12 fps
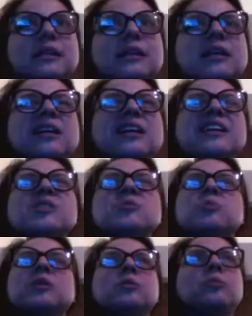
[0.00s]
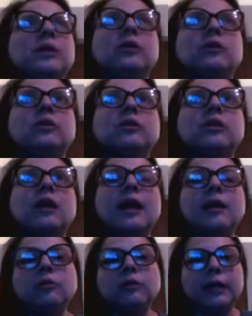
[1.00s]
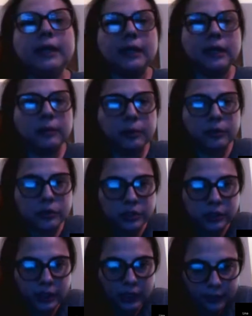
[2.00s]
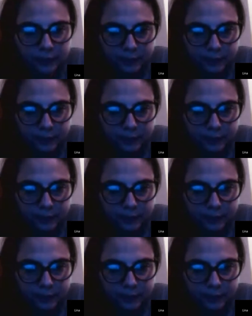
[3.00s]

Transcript: it, it's really weird. I don't like it personally.